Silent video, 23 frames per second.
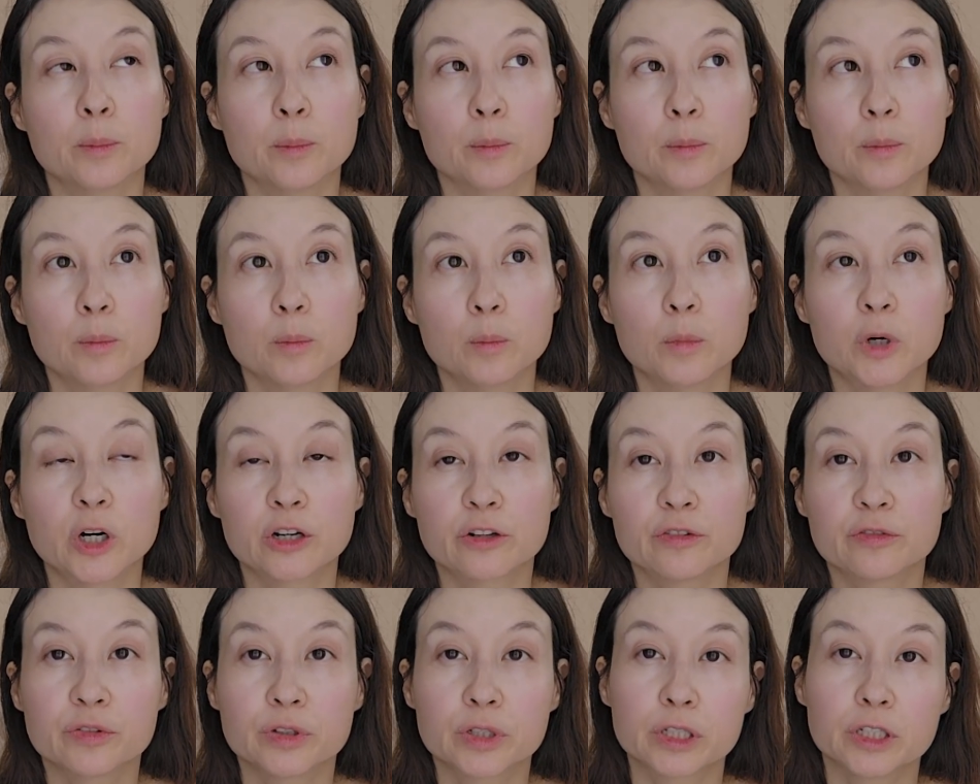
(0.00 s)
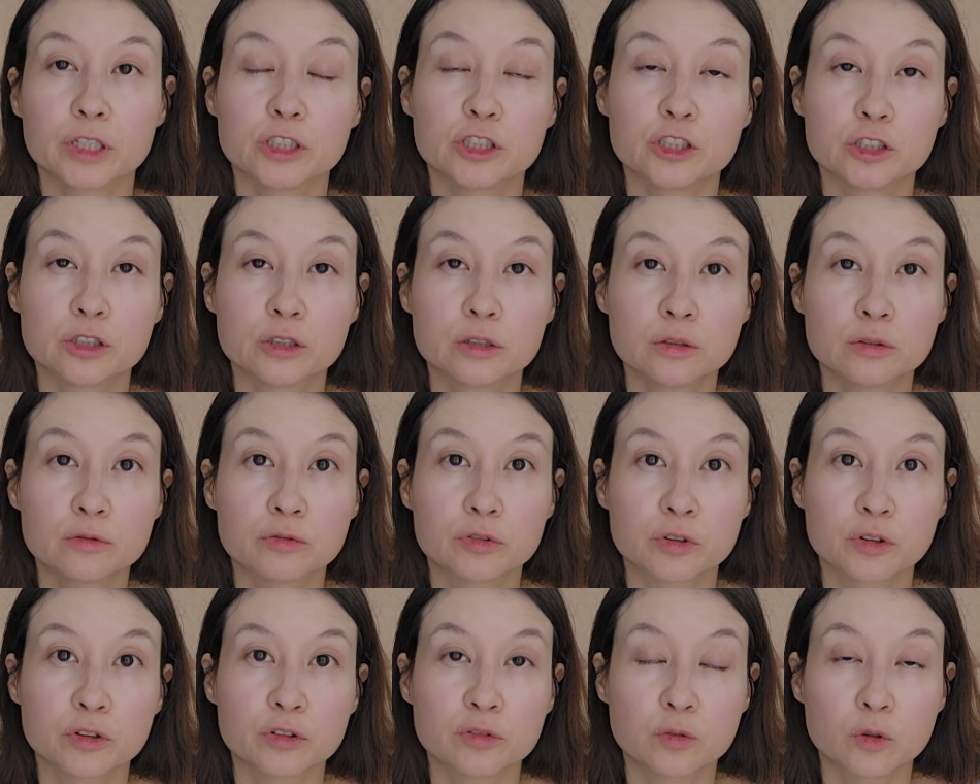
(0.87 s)
modification
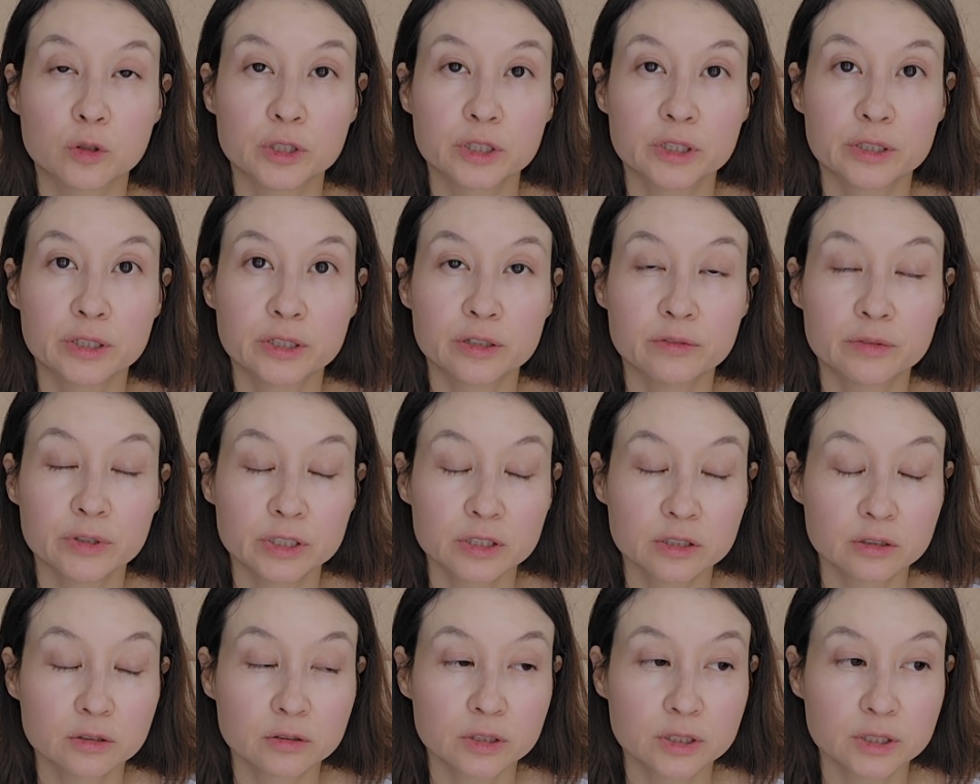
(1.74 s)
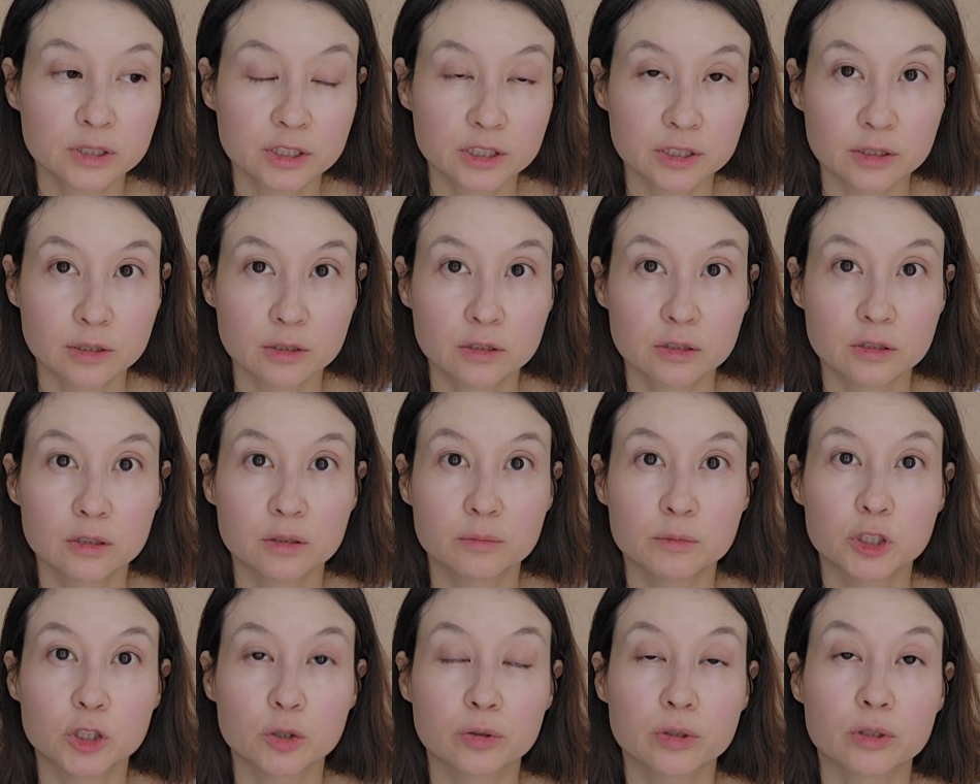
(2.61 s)
for the 40-day advance notice, just letting
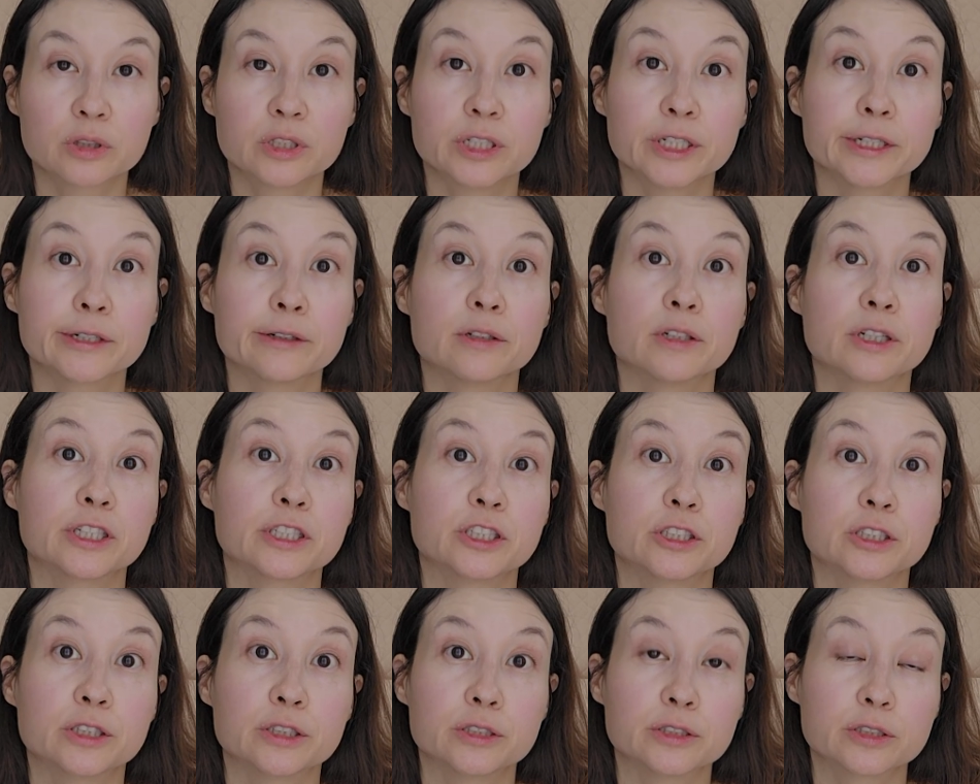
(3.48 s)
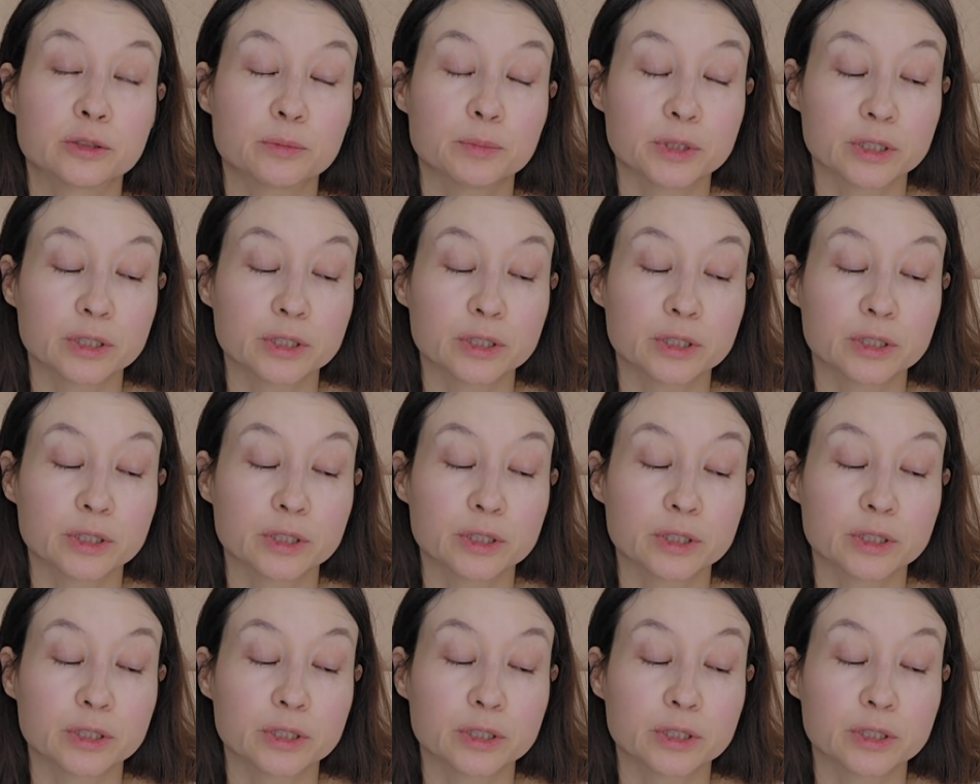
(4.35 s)
them know that the airline changed.